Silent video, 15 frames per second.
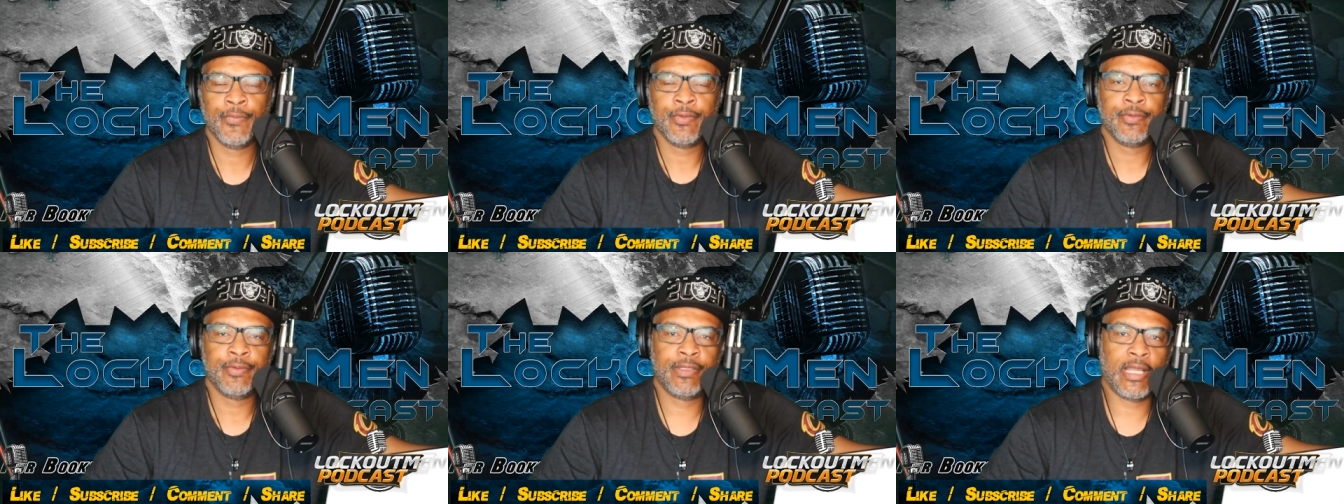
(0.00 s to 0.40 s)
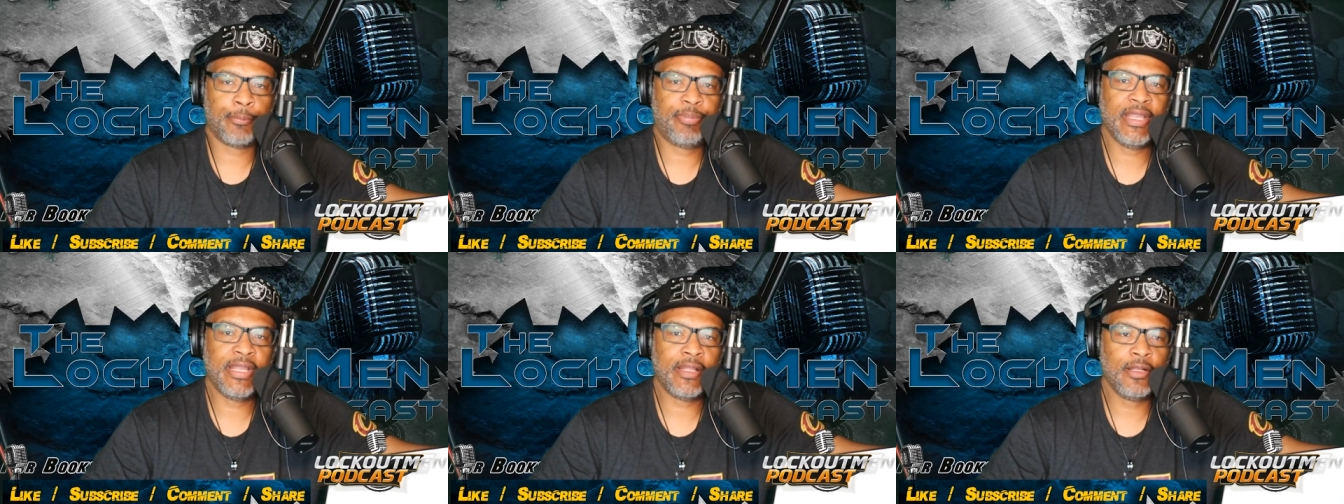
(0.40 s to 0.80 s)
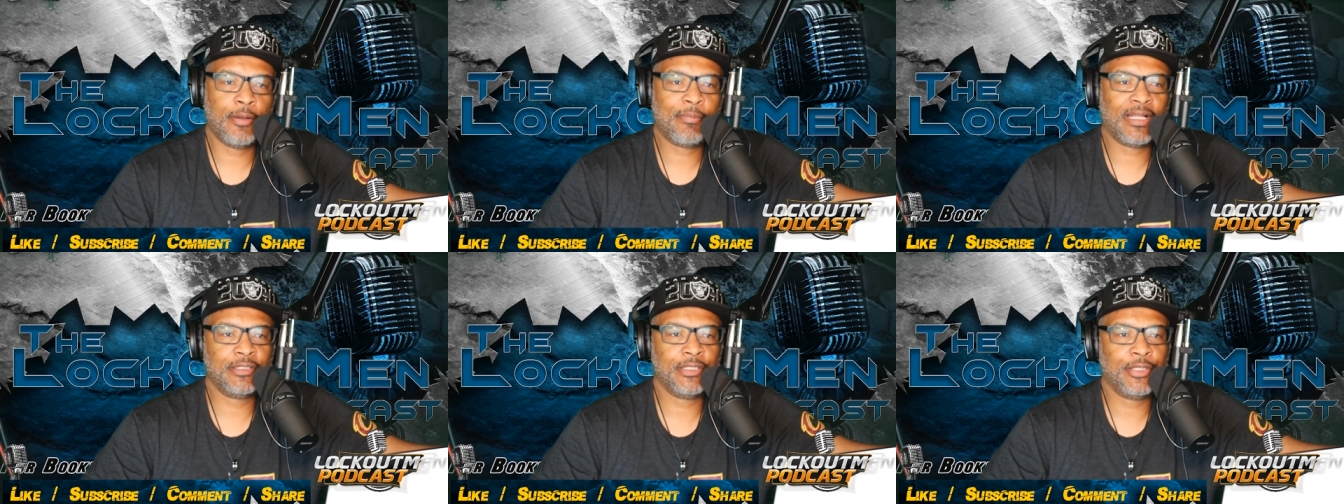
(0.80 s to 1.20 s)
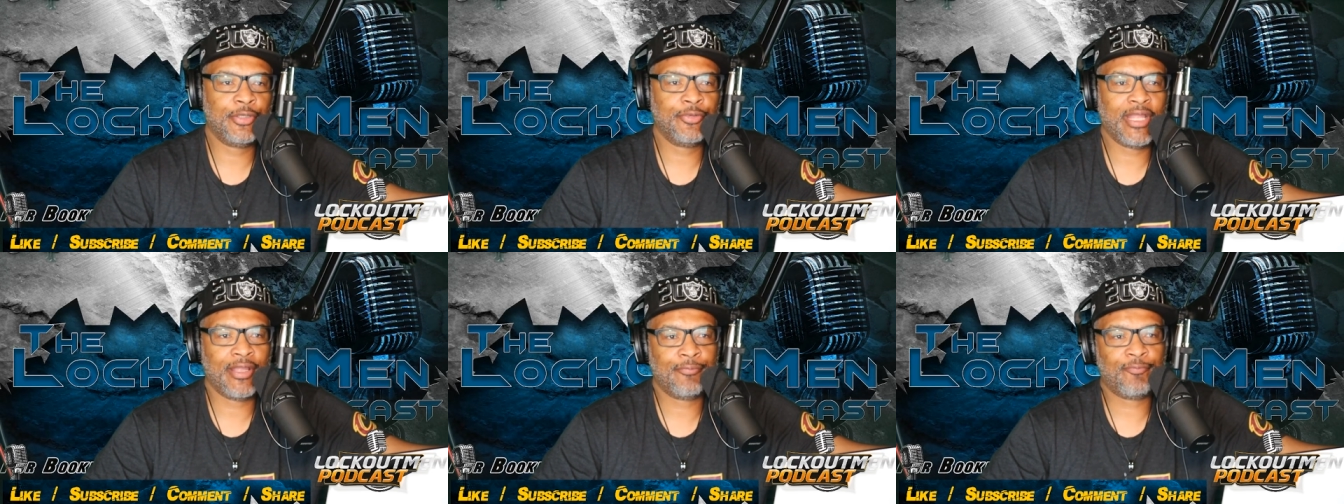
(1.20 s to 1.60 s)
Now, picking up my
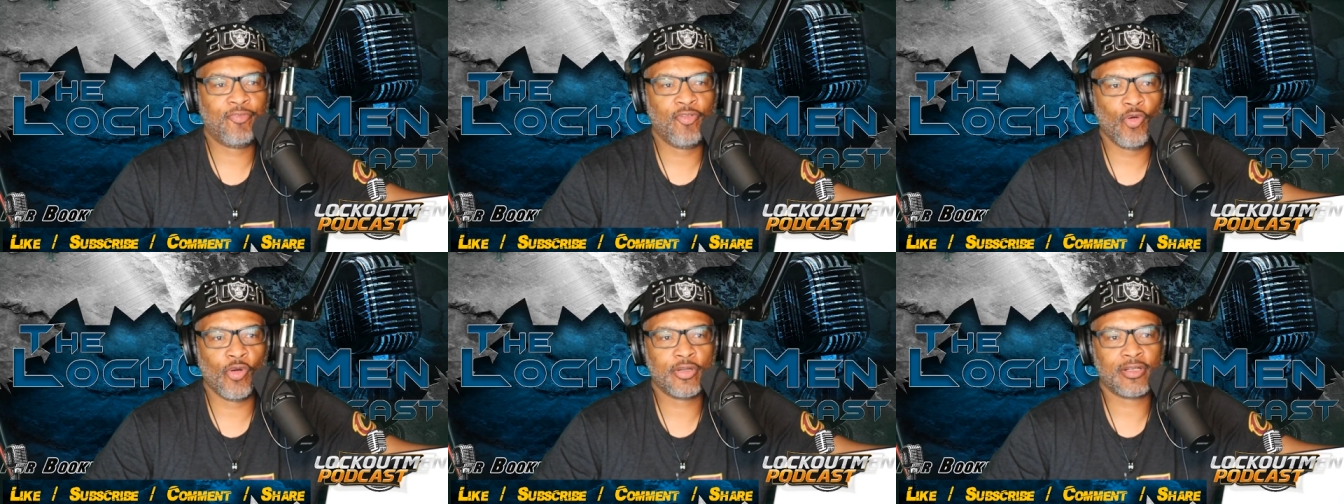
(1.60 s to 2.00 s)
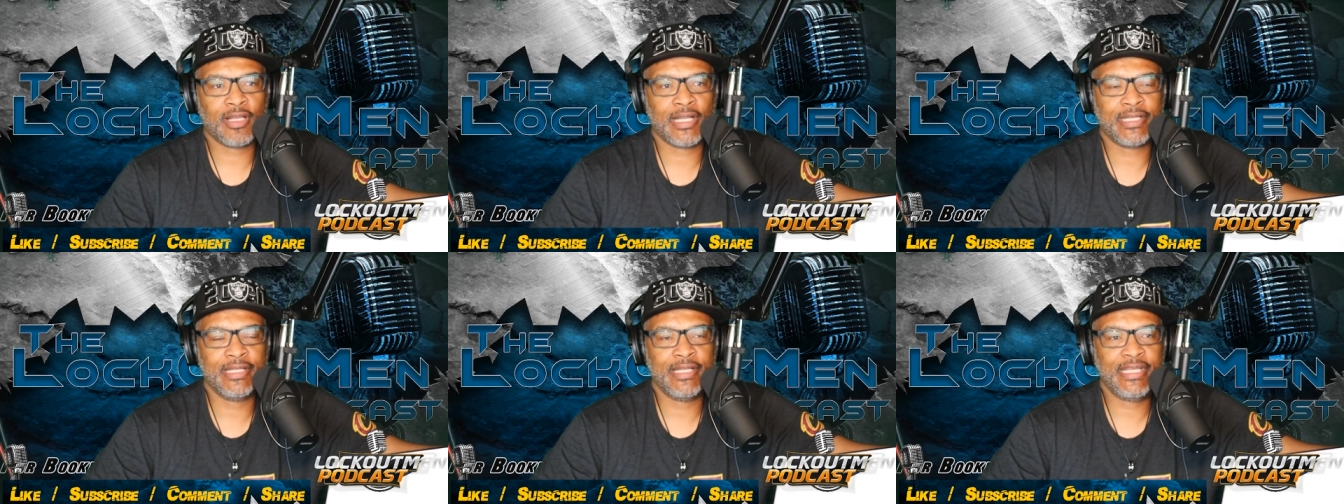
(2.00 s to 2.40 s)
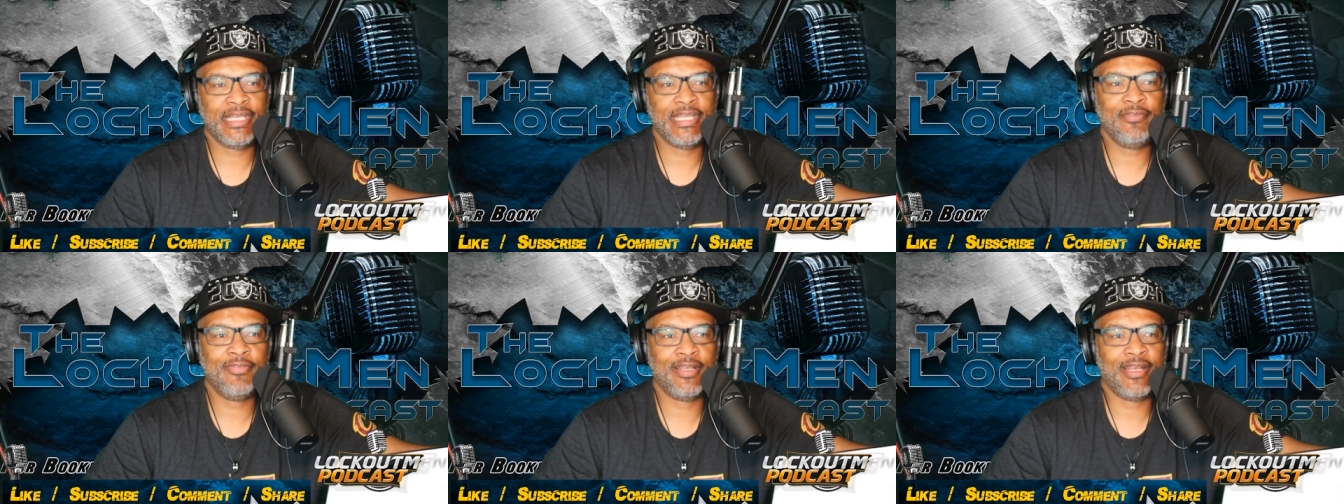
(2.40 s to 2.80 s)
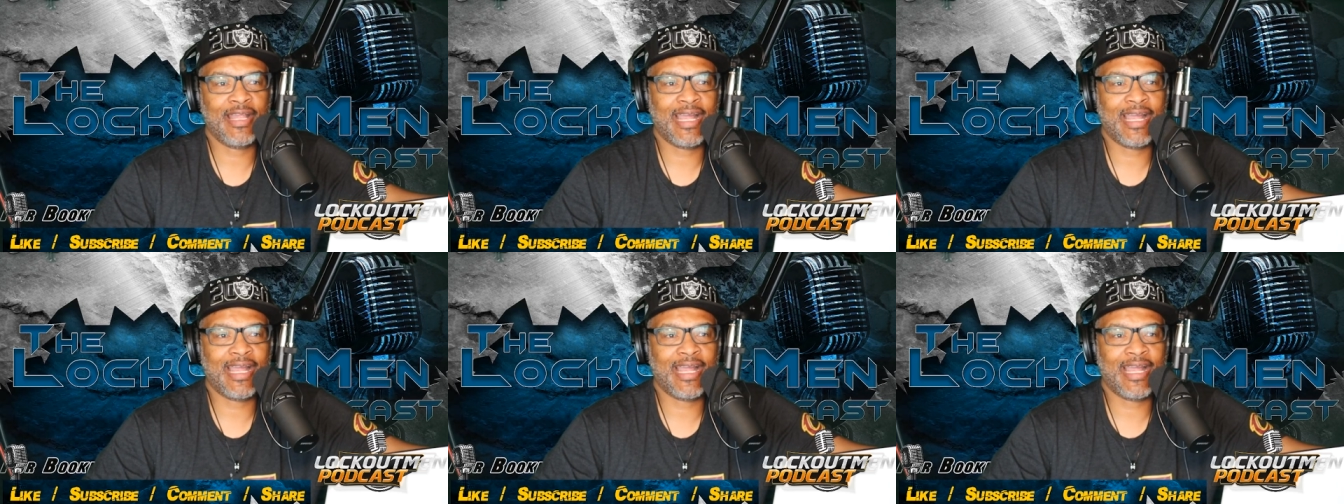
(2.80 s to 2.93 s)
load at four o'clock in the evening,